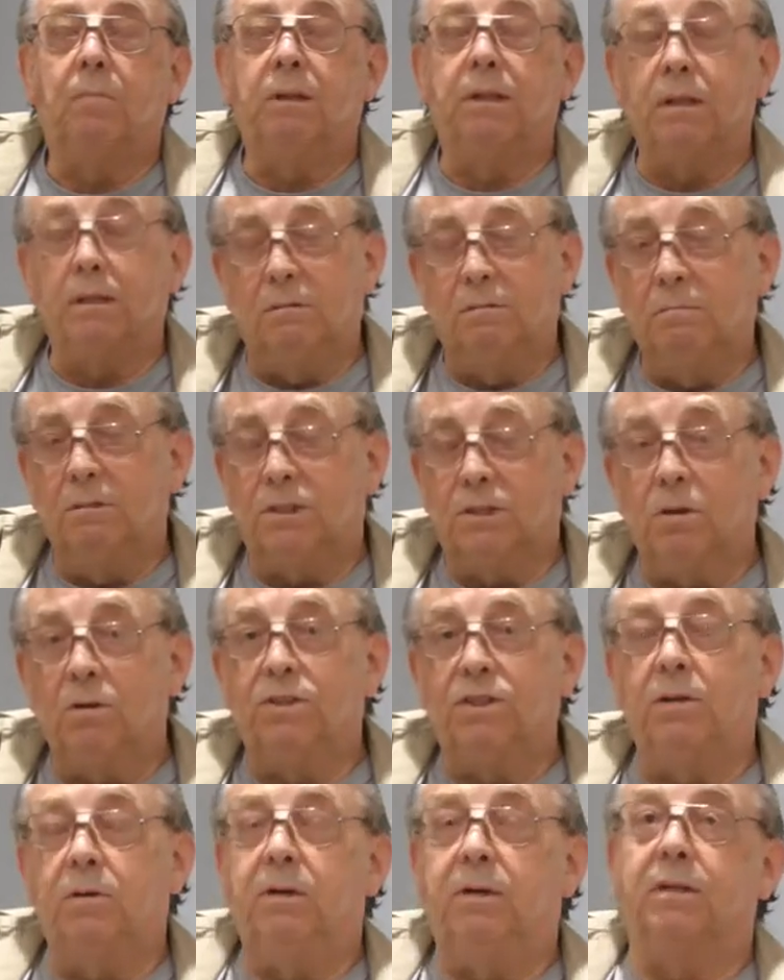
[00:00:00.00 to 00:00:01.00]
But the
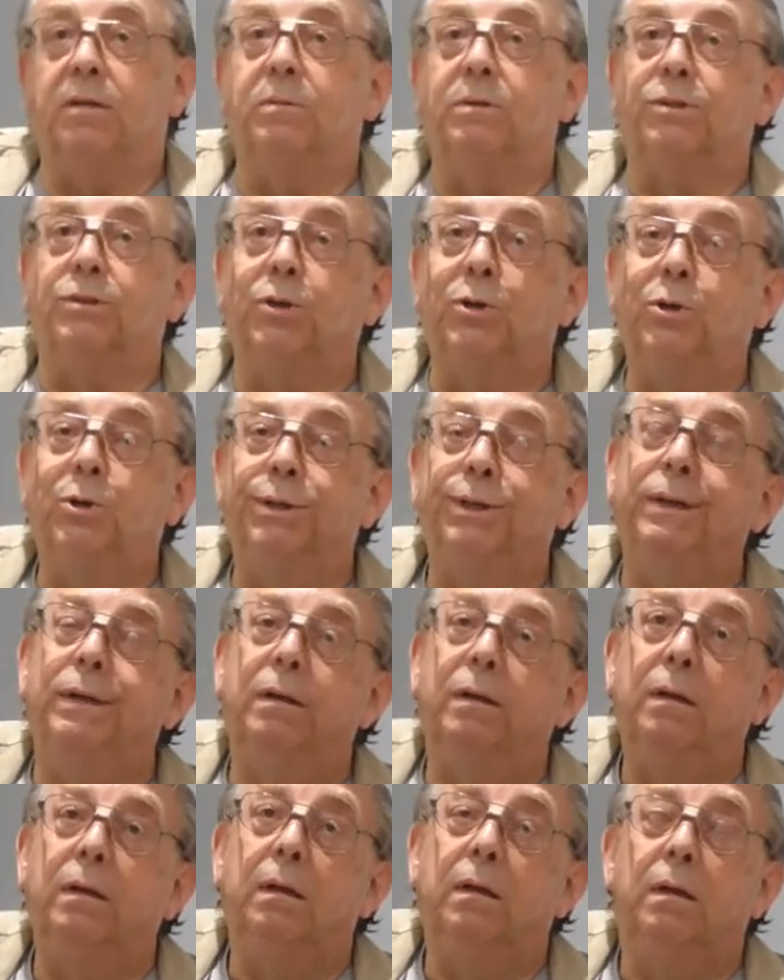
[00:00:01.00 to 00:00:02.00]
social worker was good.
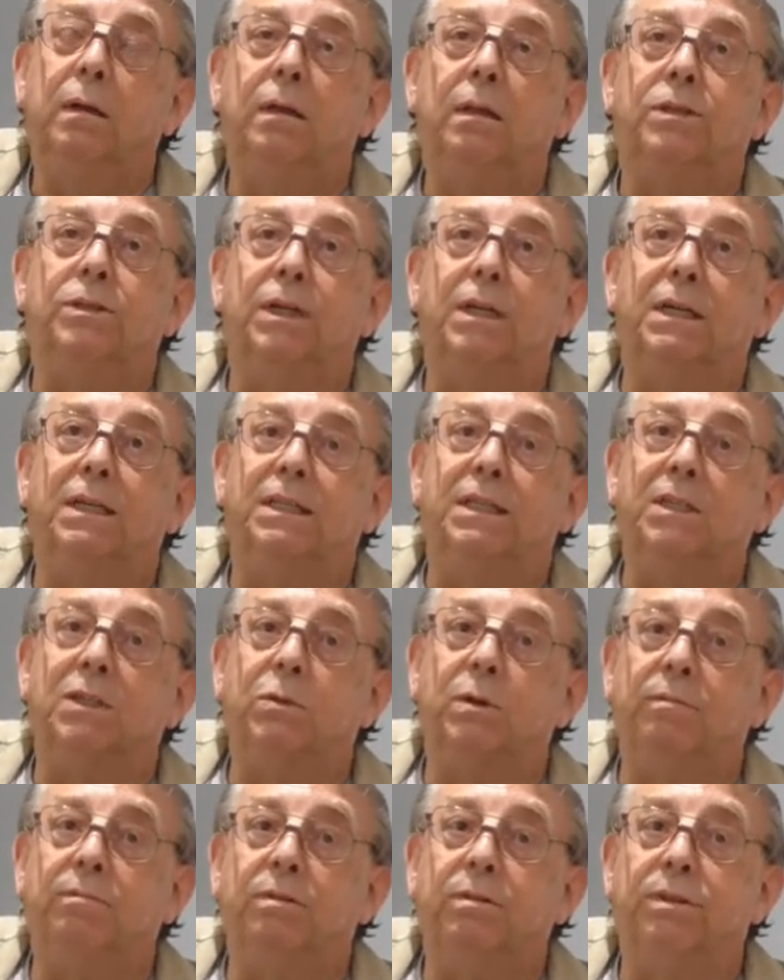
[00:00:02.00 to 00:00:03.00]
She listened
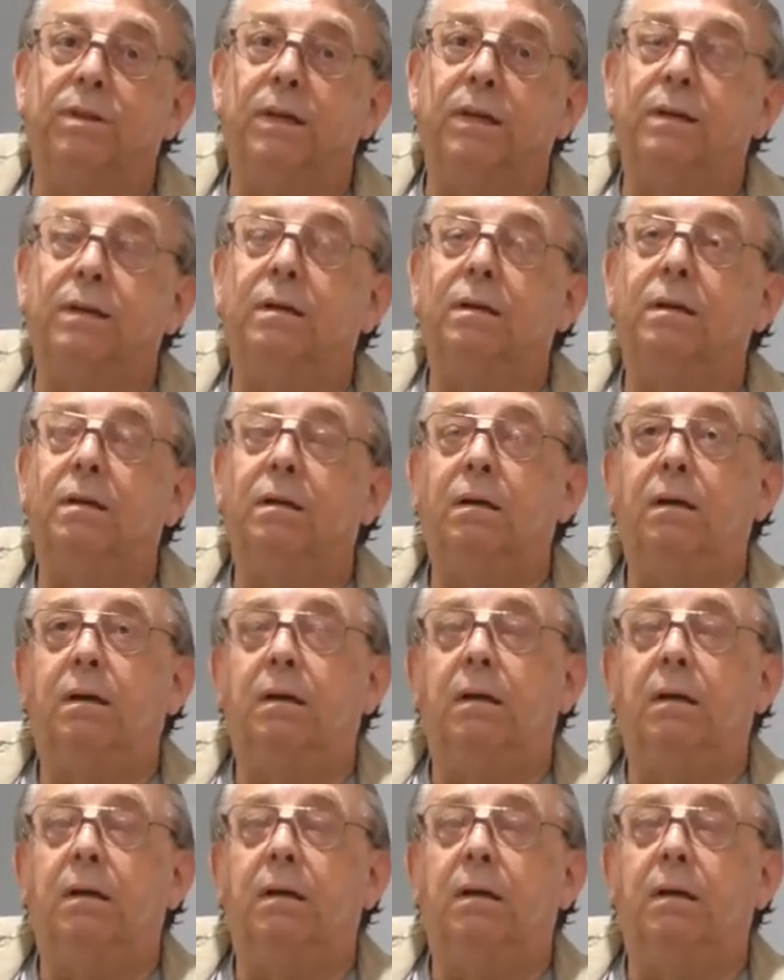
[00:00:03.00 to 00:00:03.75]
to everything